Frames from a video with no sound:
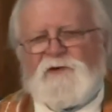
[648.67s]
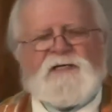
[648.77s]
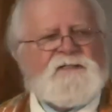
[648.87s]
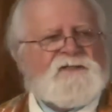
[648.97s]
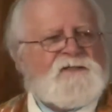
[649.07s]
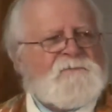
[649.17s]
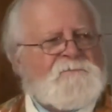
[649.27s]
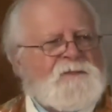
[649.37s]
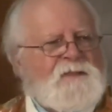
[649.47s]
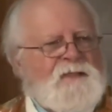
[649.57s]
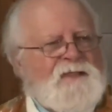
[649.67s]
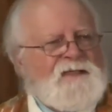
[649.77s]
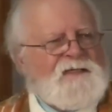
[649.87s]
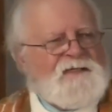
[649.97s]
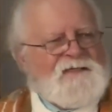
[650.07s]
Friends,
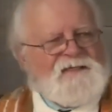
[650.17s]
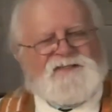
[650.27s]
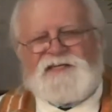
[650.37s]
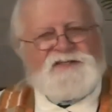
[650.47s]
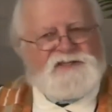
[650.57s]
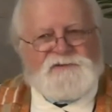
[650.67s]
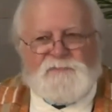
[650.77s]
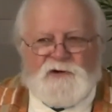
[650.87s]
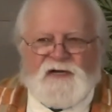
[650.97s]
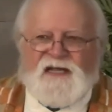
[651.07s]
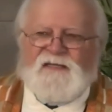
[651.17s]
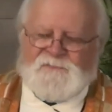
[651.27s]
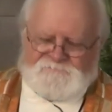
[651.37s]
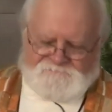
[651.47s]
it's Easter morning.